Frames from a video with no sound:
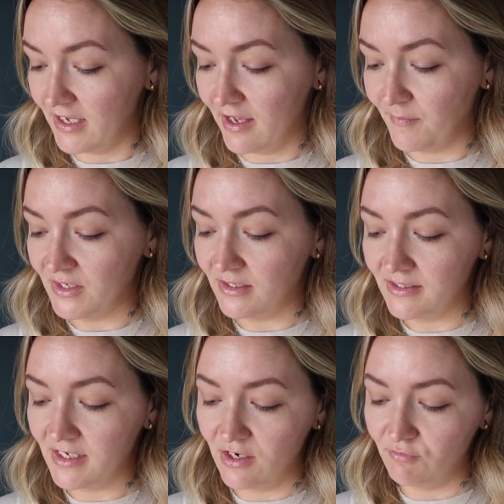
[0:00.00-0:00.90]
and there's a
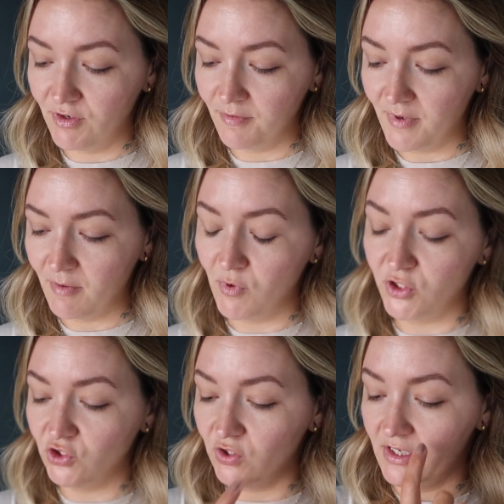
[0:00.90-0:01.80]
serum, a
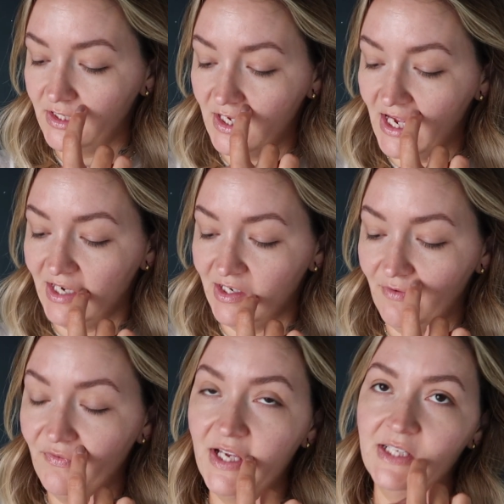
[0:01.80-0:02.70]
moisturiser and
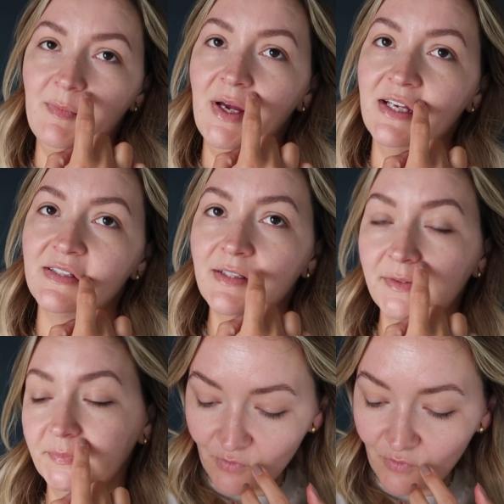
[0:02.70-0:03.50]
a face mask.